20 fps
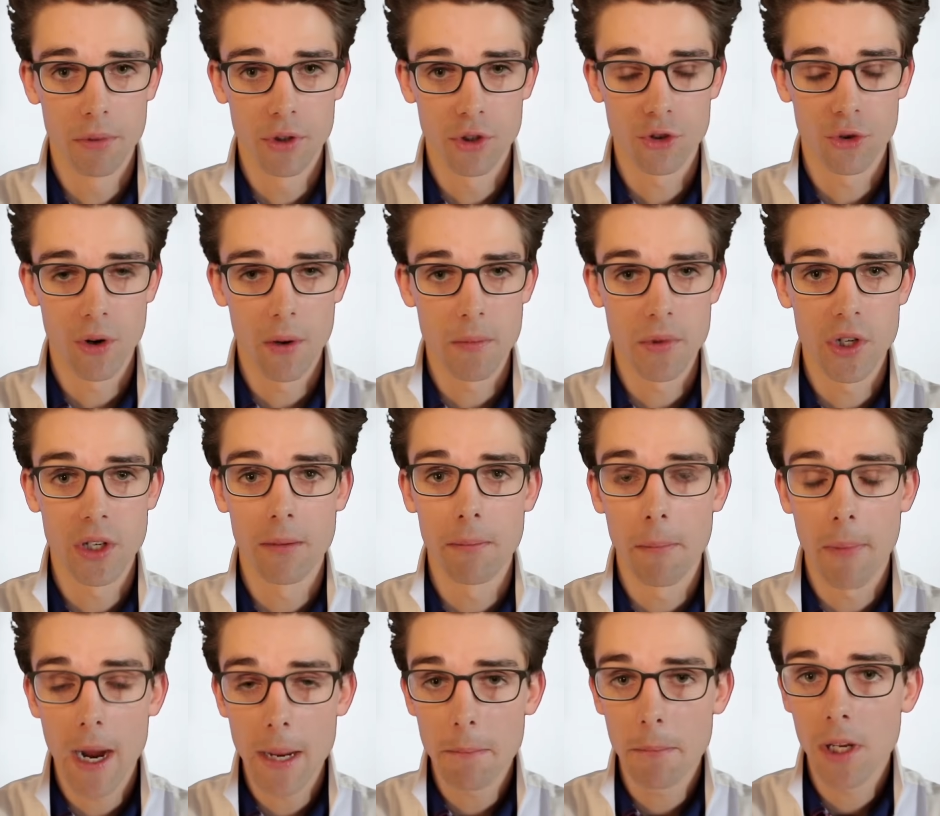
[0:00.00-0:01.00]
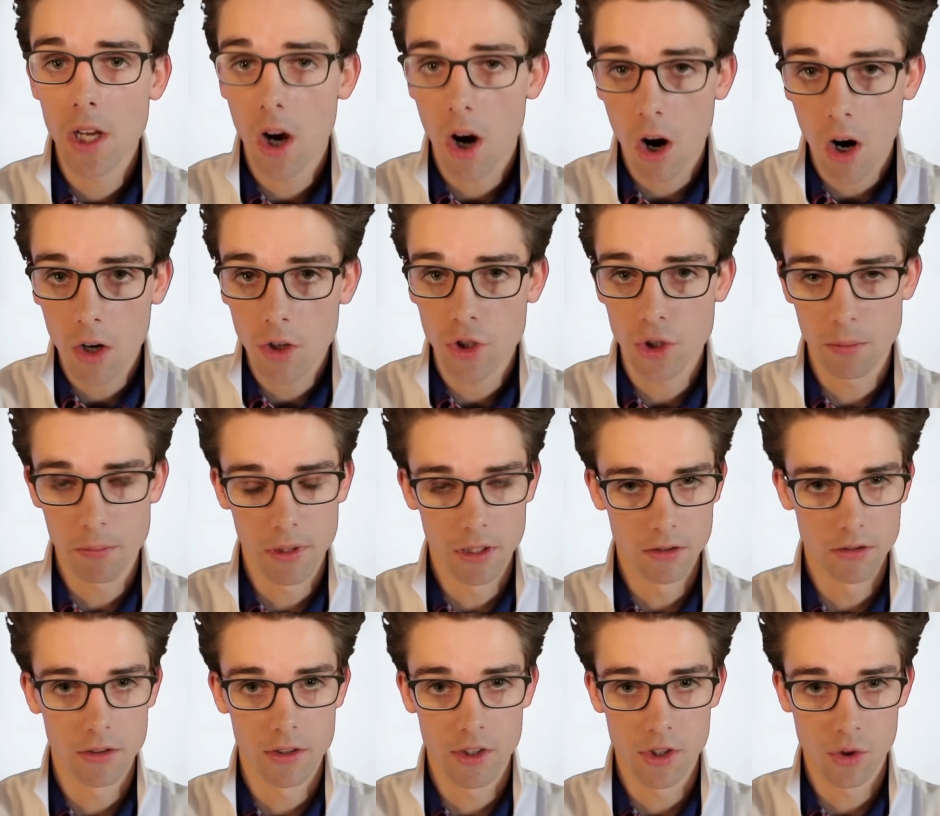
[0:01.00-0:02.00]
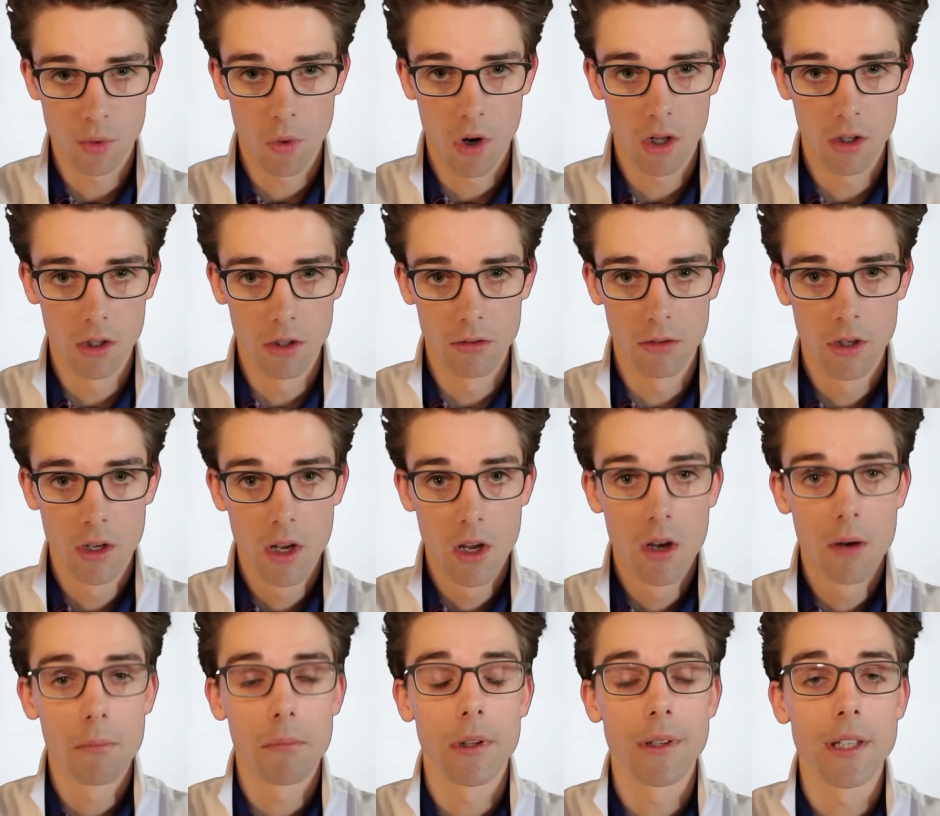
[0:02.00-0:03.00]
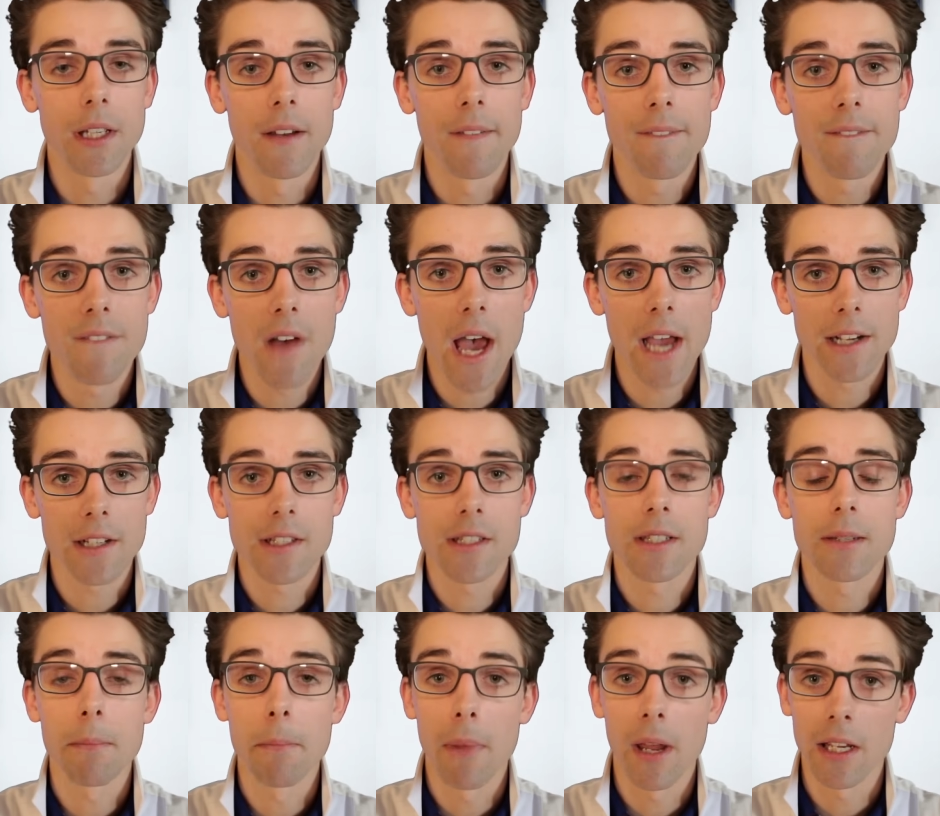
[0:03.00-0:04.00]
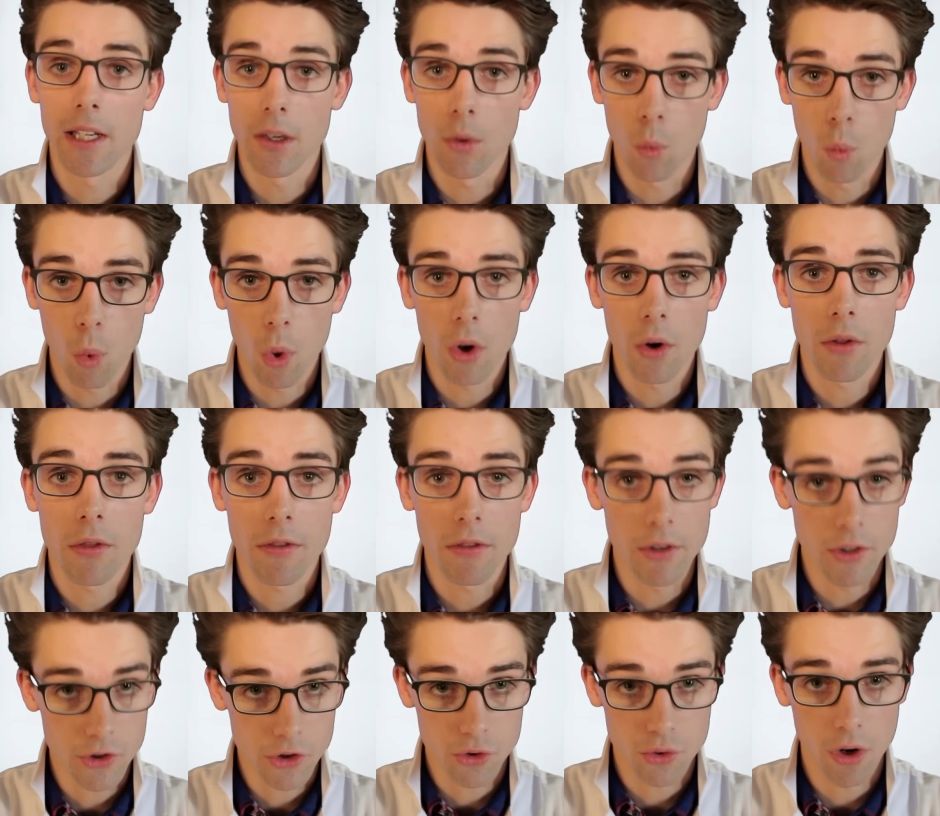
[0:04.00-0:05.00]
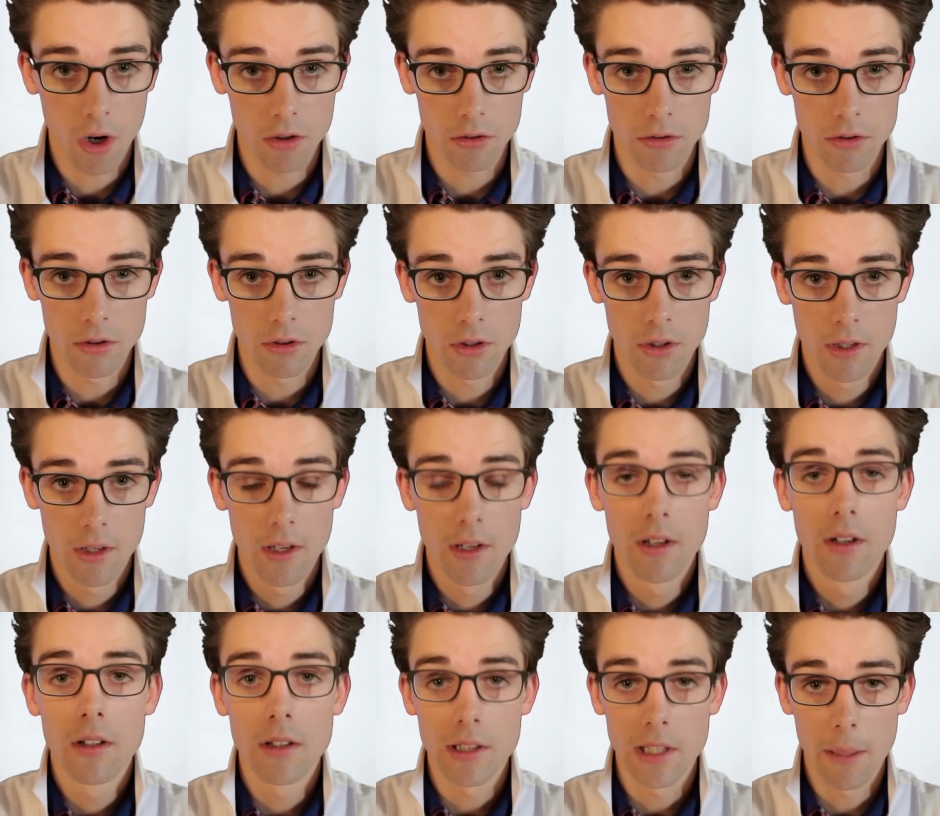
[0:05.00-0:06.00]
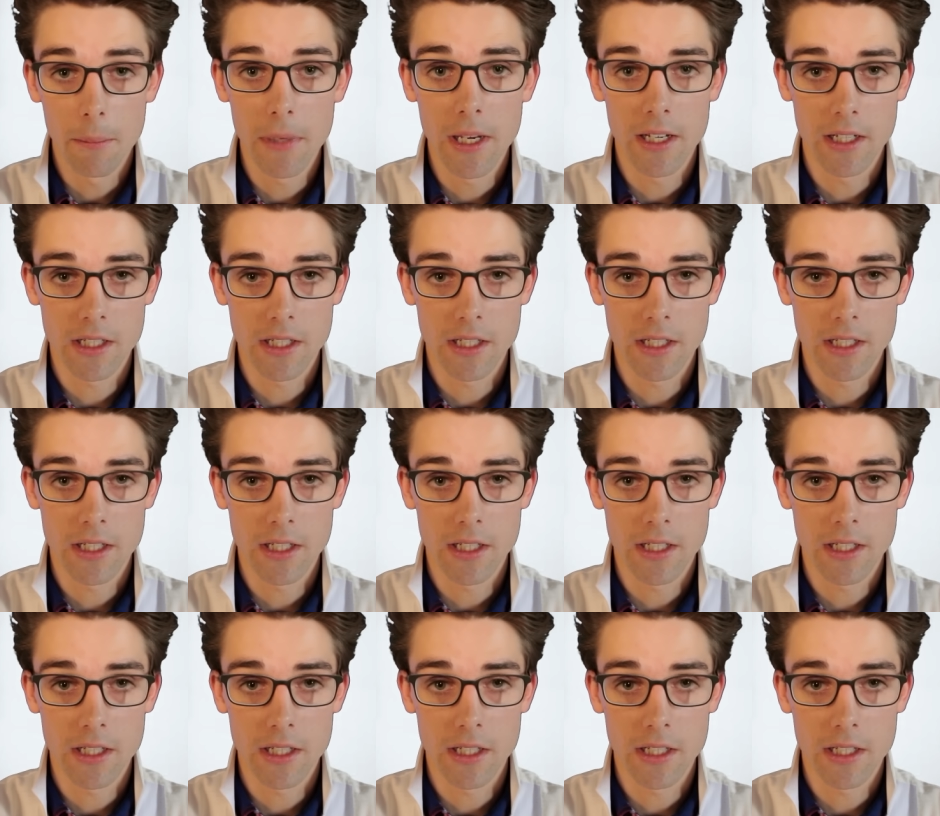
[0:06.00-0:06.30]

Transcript: prescription might be a harder pill to swallow, but the effects make it worth the struggle. Let me